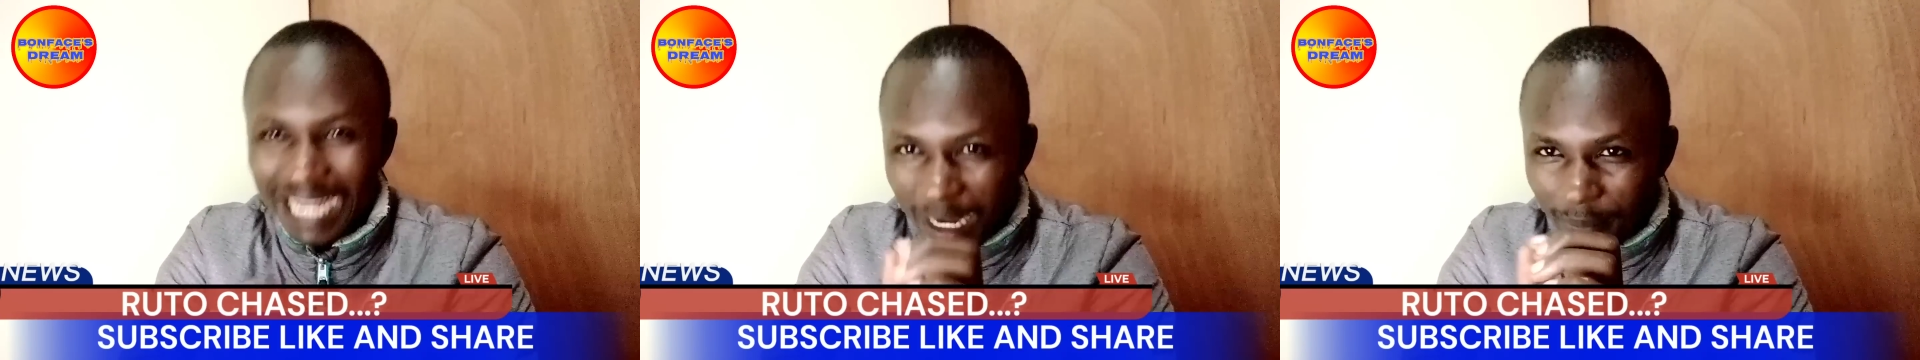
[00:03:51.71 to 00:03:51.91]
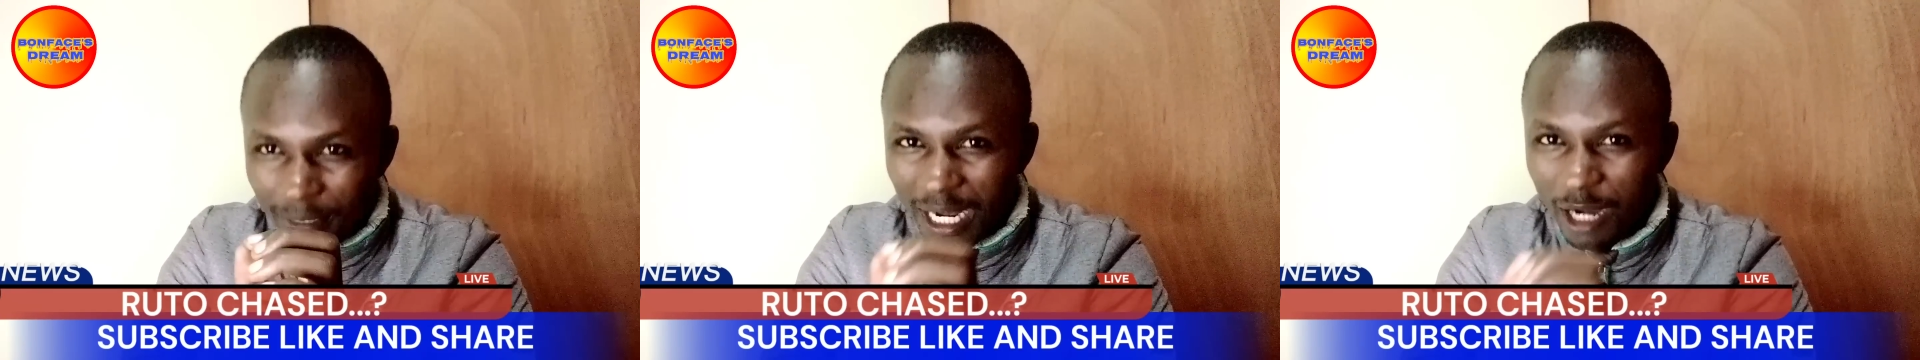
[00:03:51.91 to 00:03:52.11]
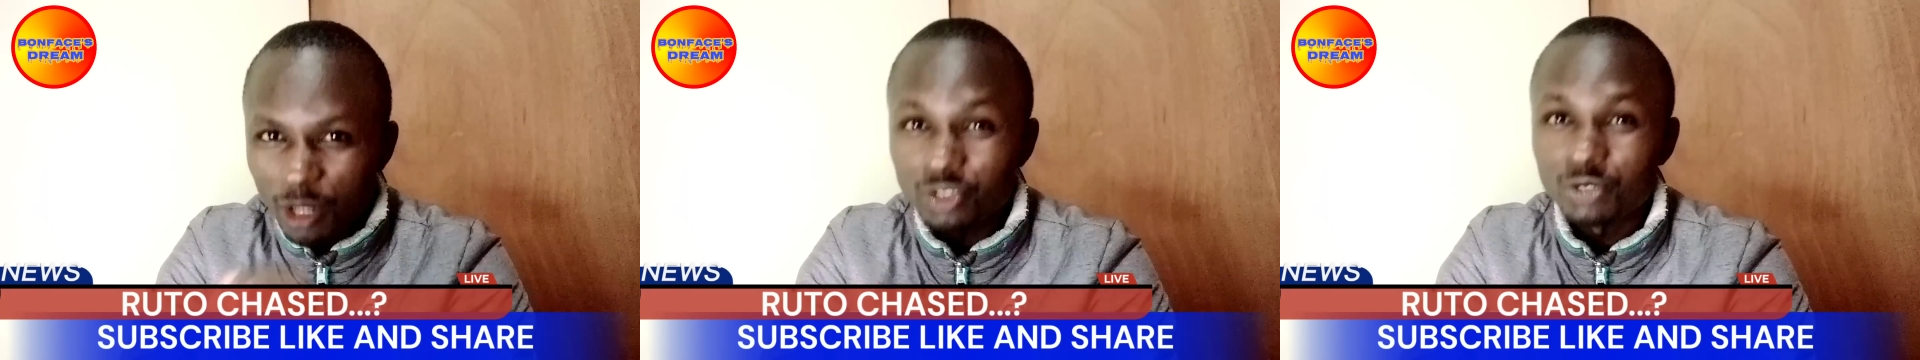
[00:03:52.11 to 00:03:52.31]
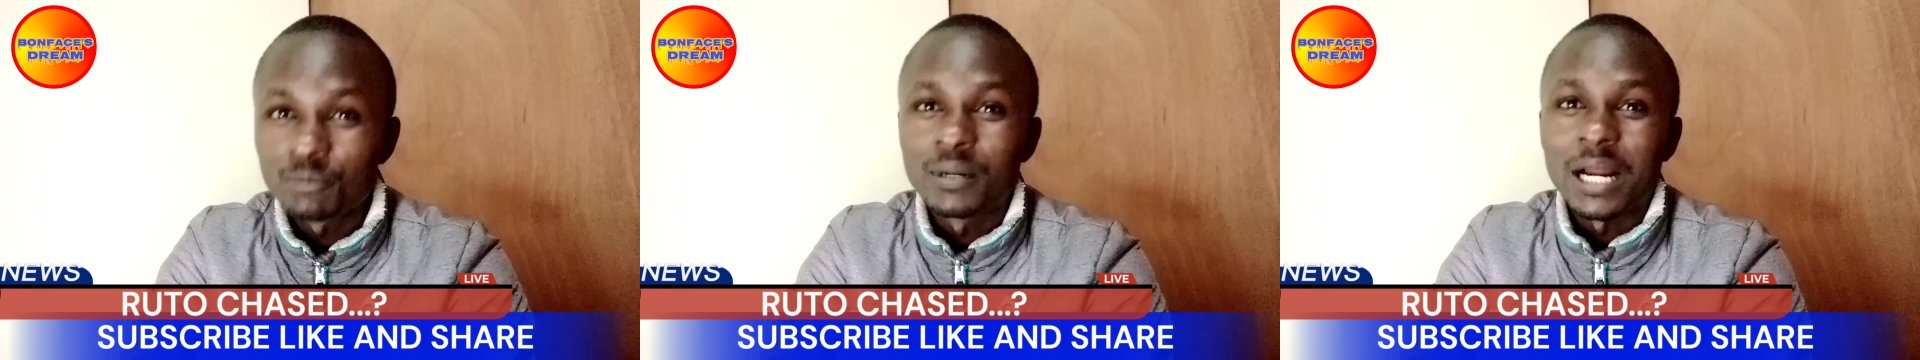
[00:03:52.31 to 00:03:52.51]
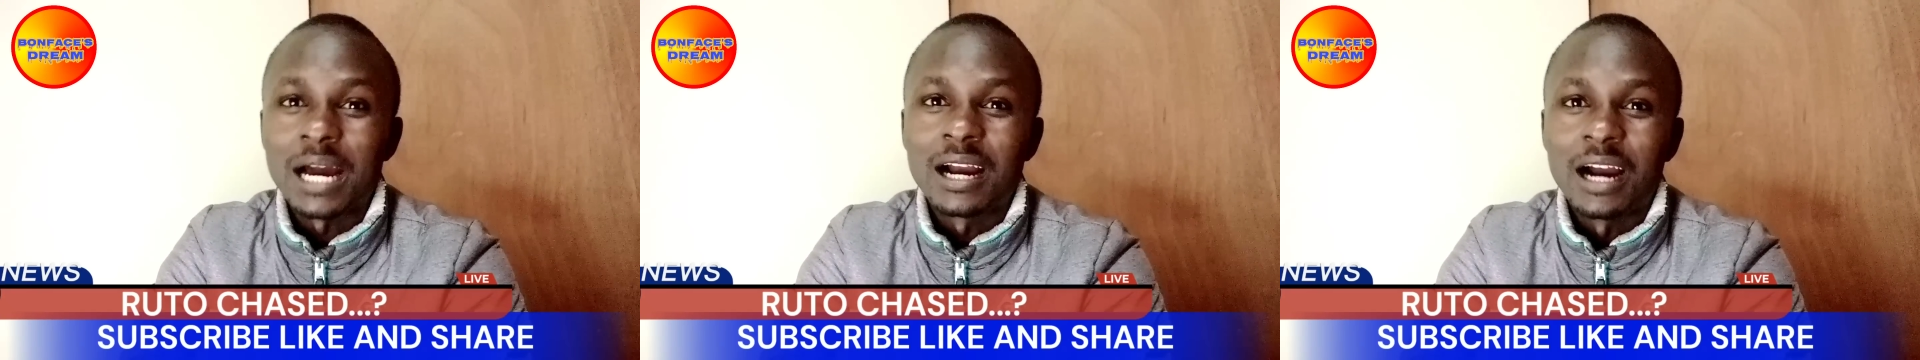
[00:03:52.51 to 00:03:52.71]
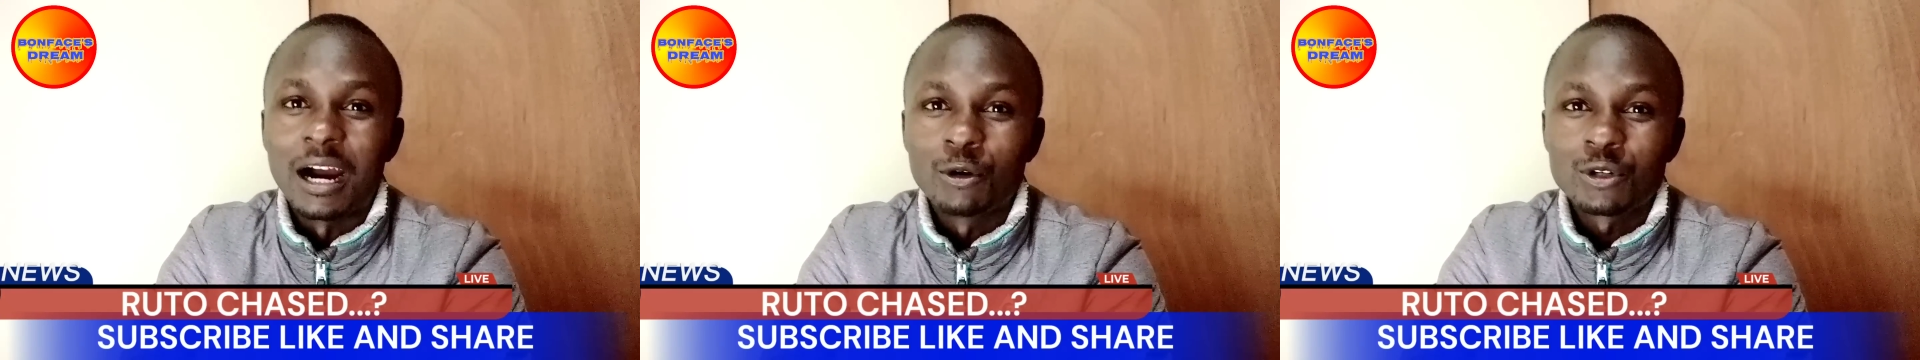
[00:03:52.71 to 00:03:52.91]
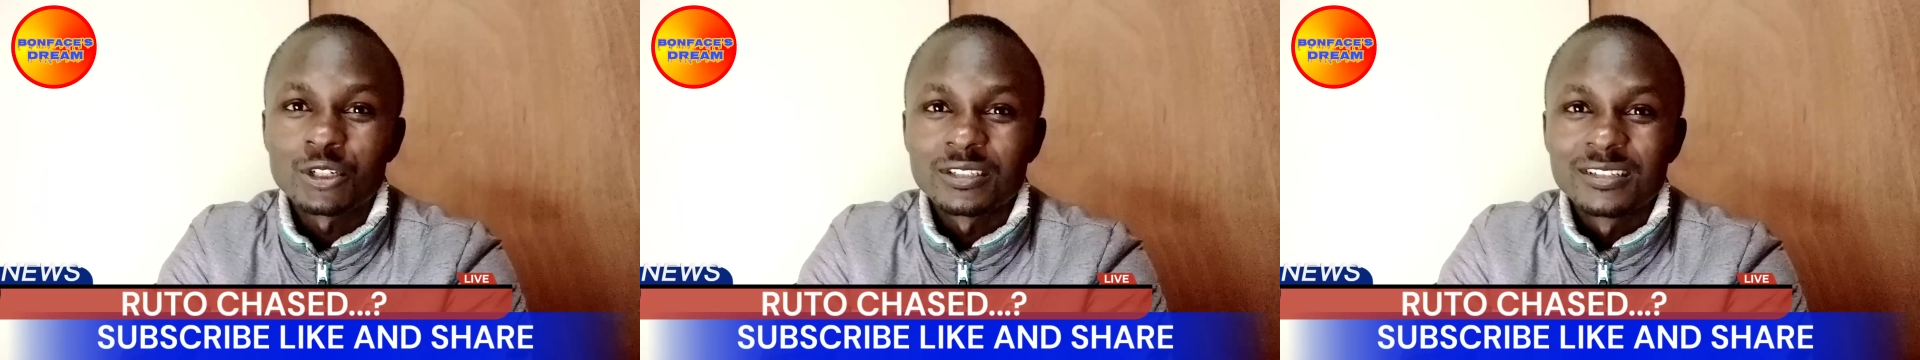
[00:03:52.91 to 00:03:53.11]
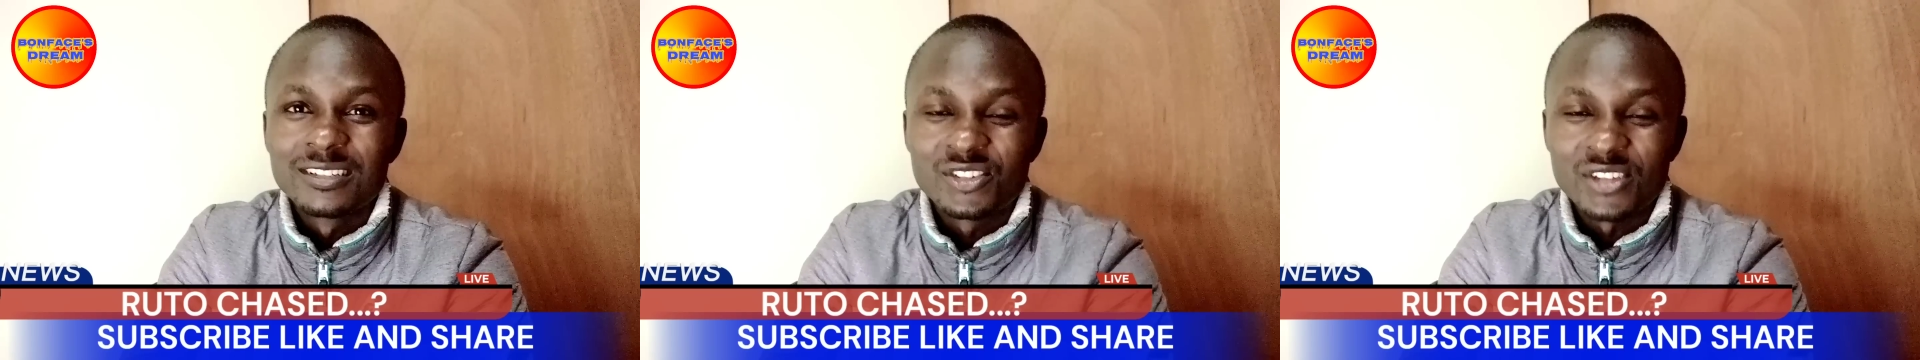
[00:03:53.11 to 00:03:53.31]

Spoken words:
coming out to brag out,